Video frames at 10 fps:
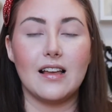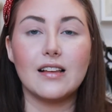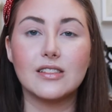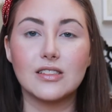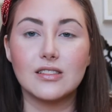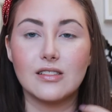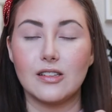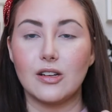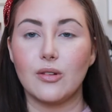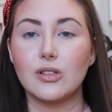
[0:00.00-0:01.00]
is,
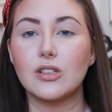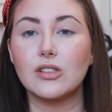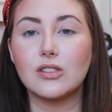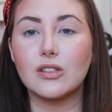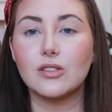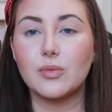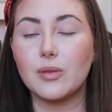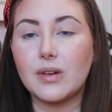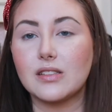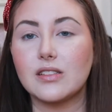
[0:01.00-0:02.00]
you know, it turns out to be a
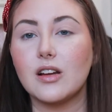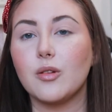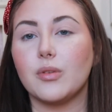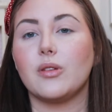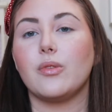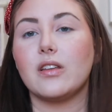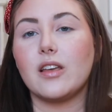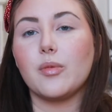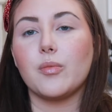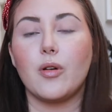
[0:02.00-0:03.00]
mascara, but the way
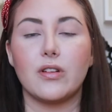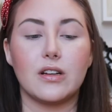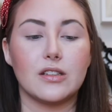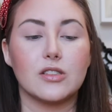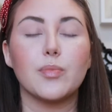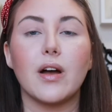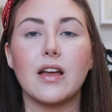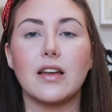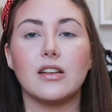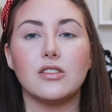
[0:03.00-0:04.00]
they promote it is
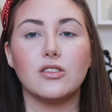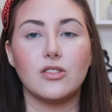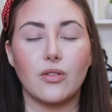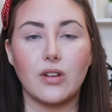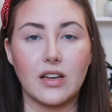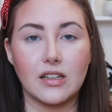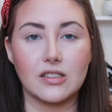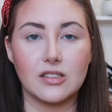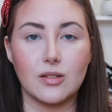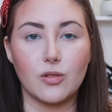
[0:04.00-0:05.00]
by donating to
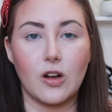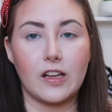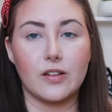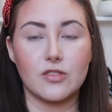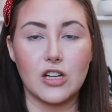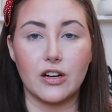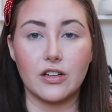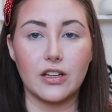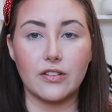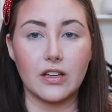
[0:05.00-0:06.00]
some kind of
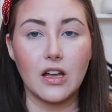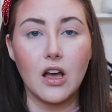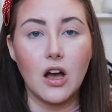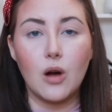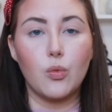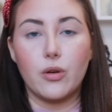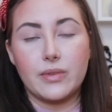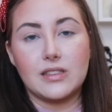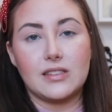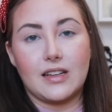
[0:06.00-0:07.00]
charity, like
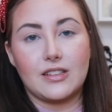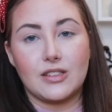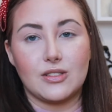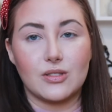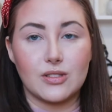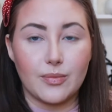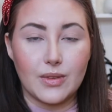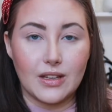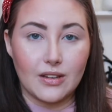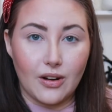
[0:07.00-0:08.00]
women's centers or
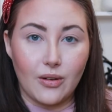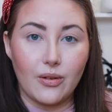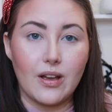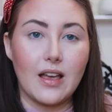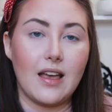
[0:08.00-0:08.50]
something, you know.